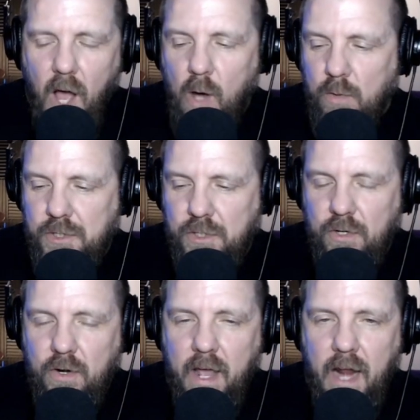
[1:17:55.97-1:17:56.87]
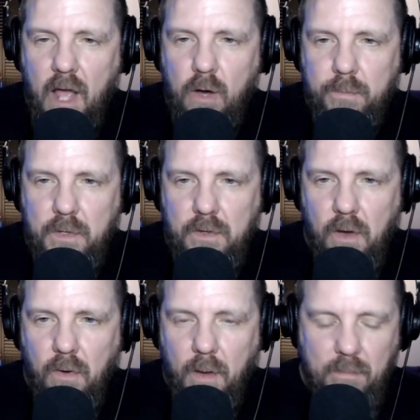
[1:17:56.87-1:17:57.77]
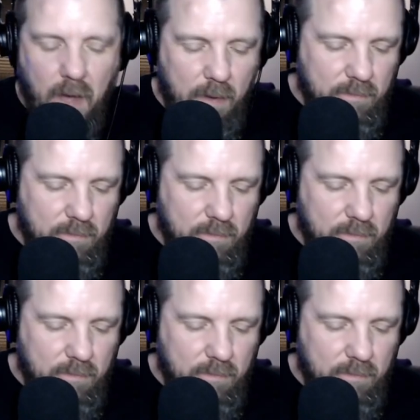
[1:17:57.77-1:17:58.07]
Oh, sure, and I hope I'm.